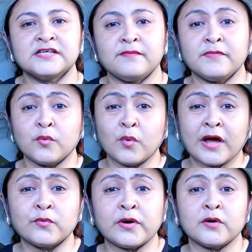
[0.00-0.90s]
tell me
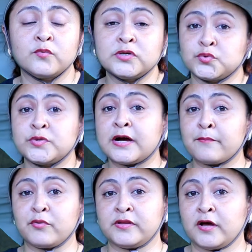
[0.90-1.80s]
one way in which we
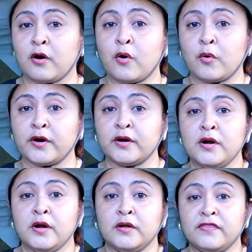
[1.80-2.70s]
can protect our
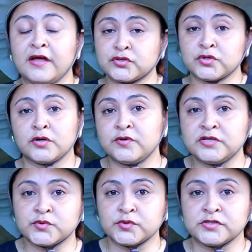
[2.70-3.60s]
natural
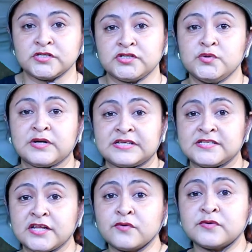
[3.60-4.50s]
resources? You can
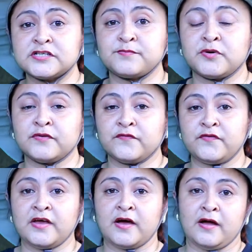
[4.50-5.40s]
send your response
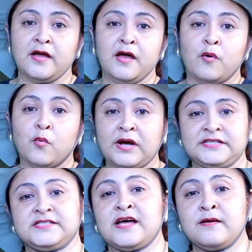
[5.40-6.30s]
via
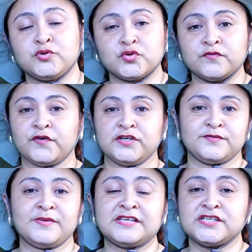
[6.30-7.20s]
WhatsApp, through
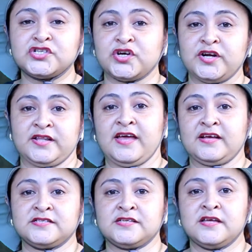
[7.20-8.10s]
voice message or
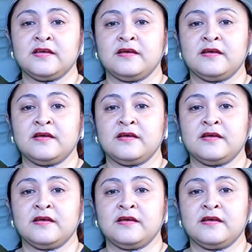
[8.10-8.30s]
text.